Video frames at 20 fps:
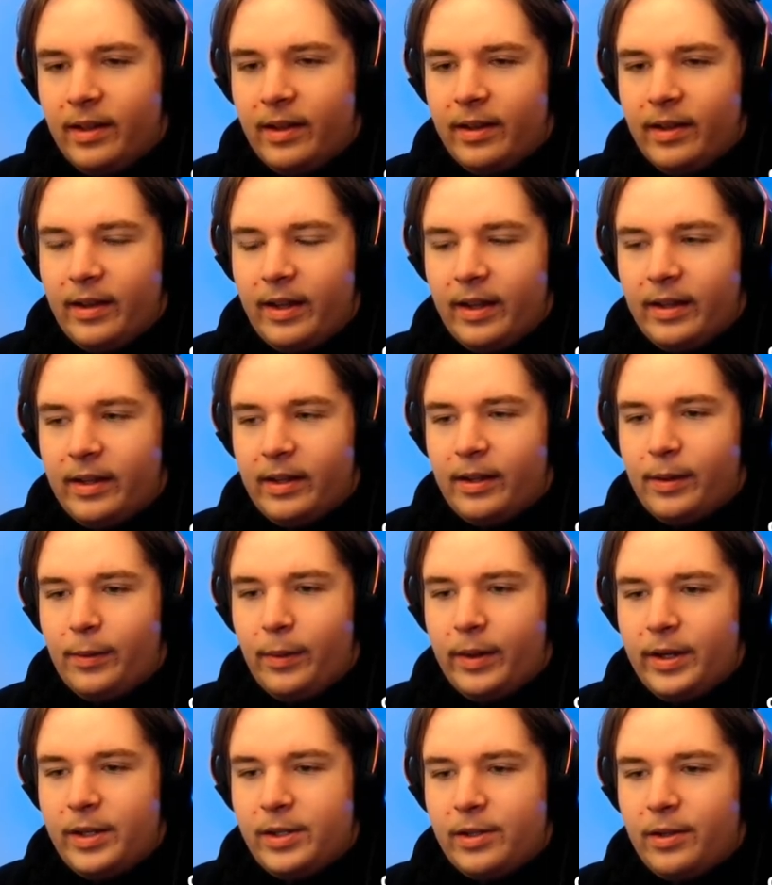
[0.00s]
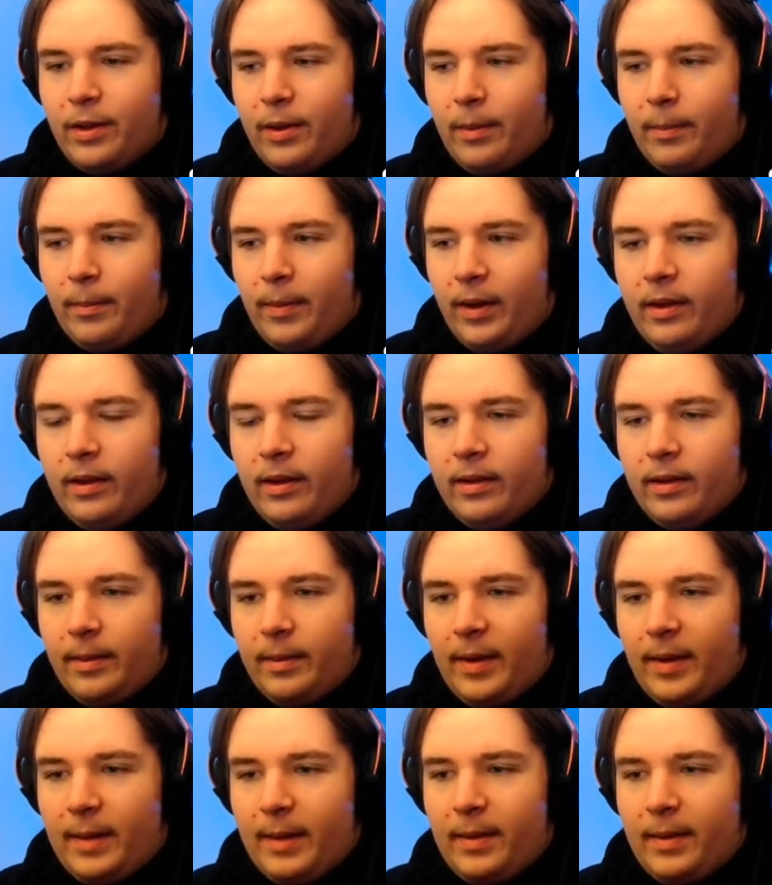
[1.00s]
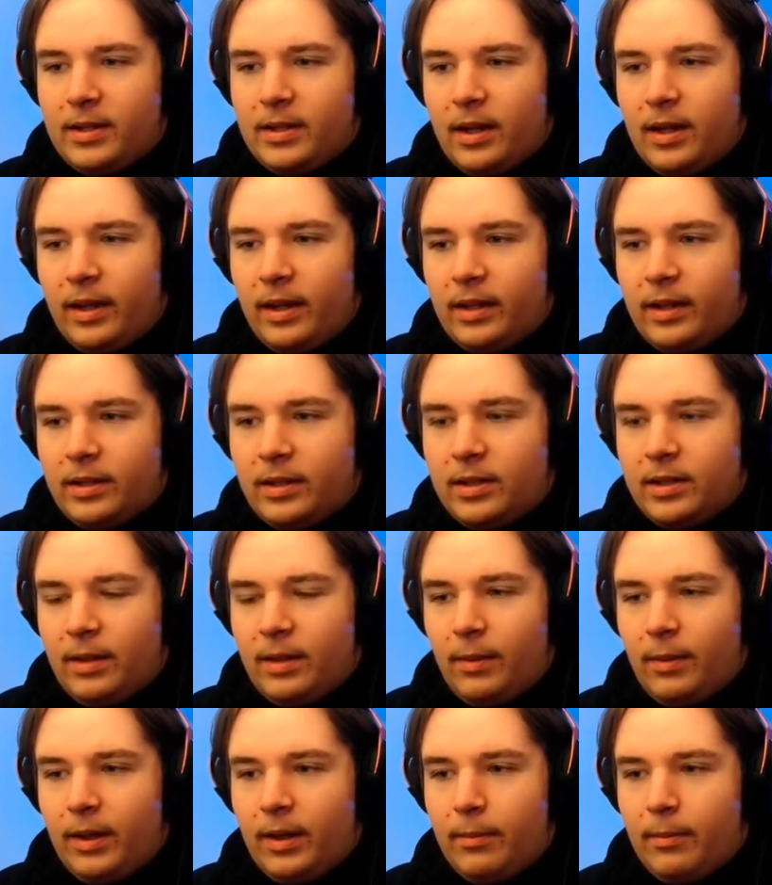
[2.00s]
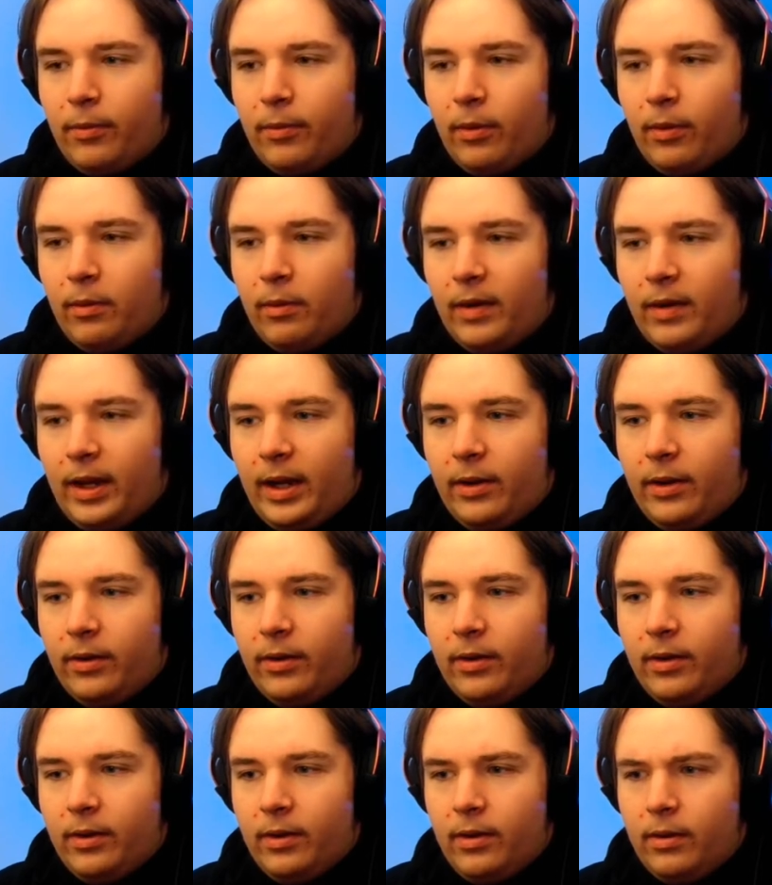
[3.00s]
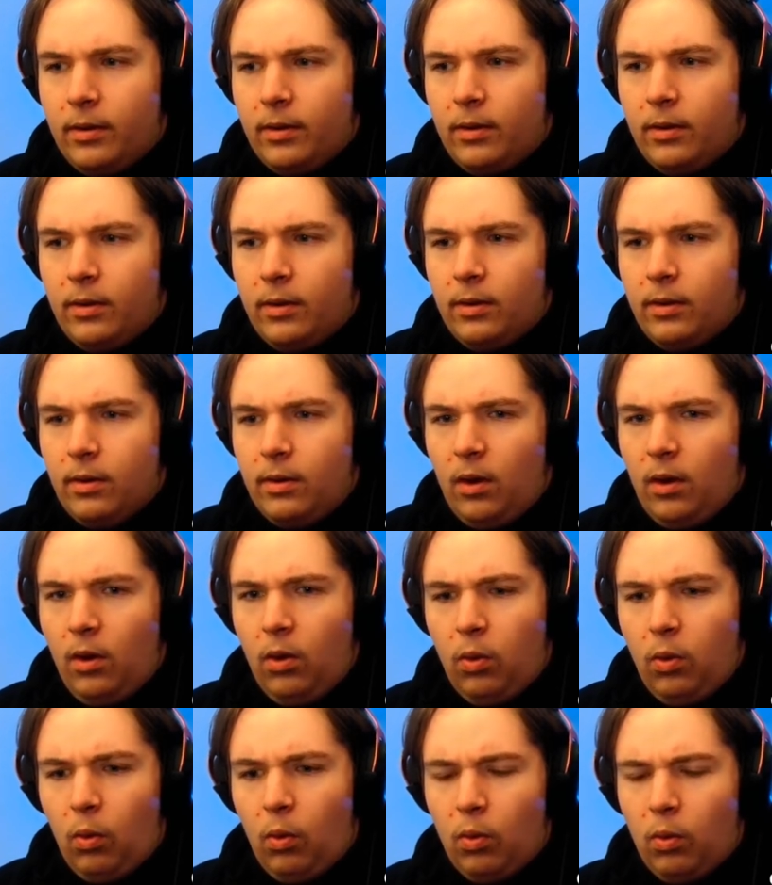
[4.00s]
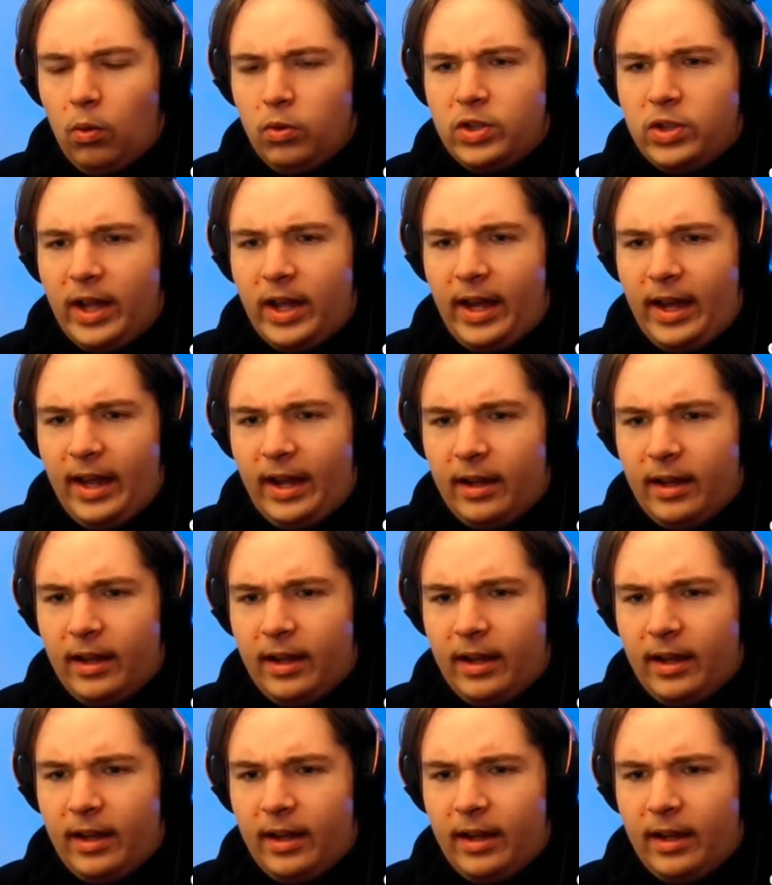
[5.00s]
getting questioned by the Bad Batch, and I think she will improve later. Oh, who's that?